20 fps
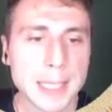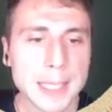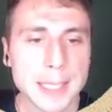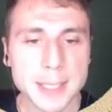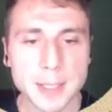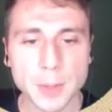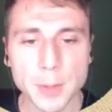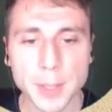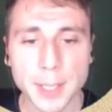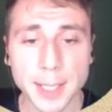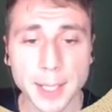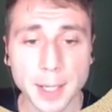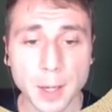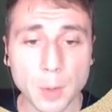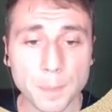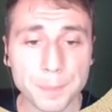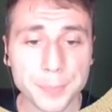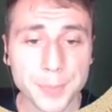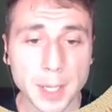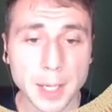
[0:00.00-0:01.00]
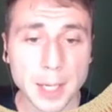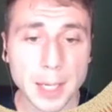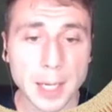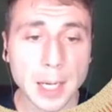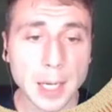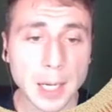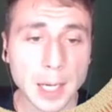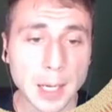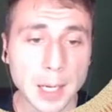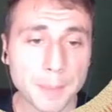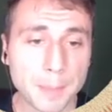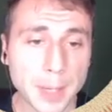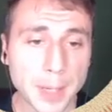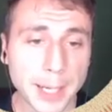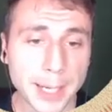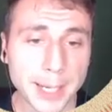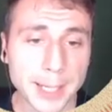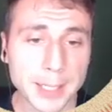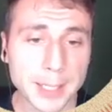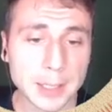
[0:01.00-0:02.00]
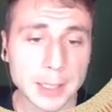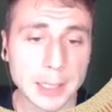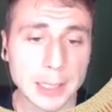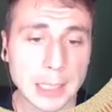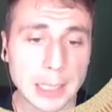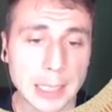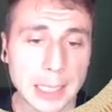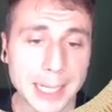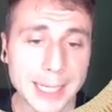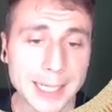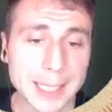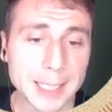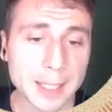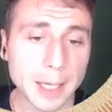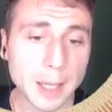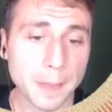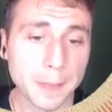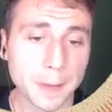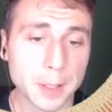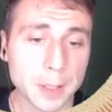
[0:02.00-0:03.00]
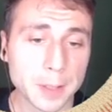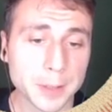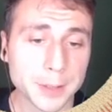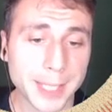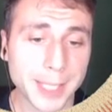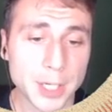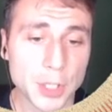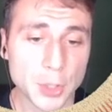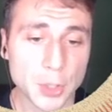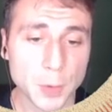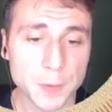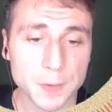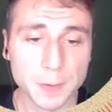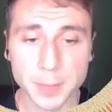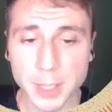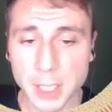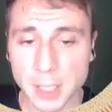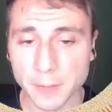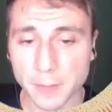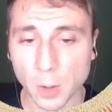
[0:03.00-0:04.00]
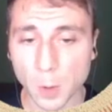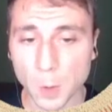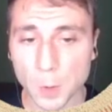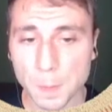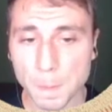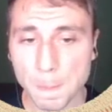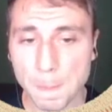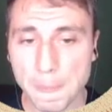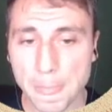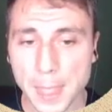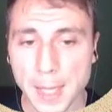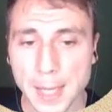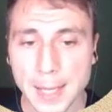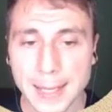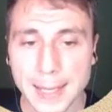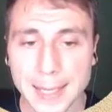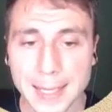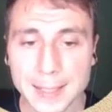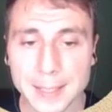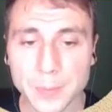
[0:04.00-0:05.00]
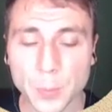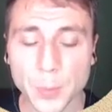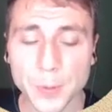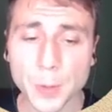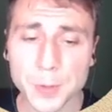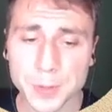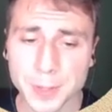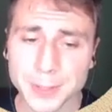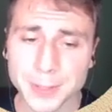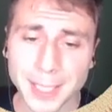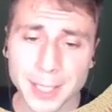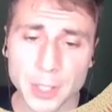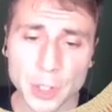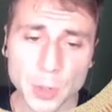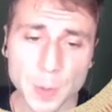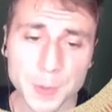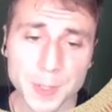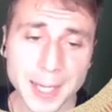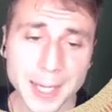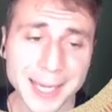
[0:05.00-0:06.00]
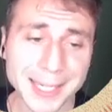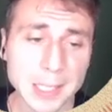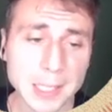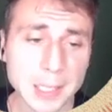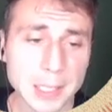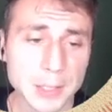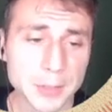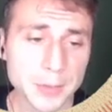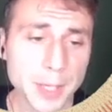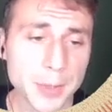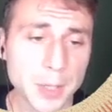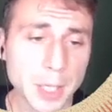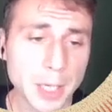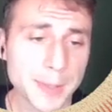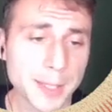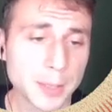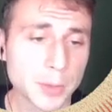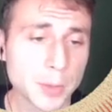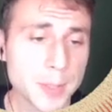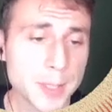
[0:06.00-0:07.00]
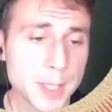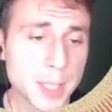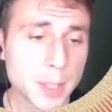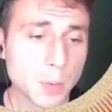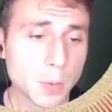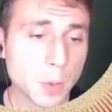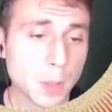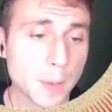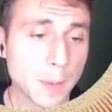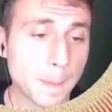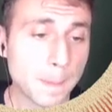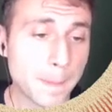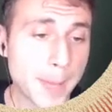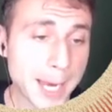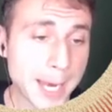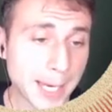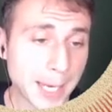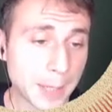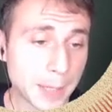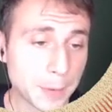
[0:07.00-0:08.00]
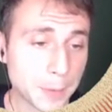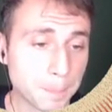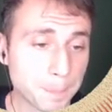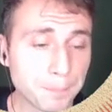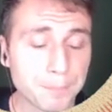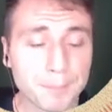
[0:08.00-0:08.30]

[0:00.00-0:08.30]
So now I got credentials from Key Vault, and with those credentials, I can try to connect to SQL backend.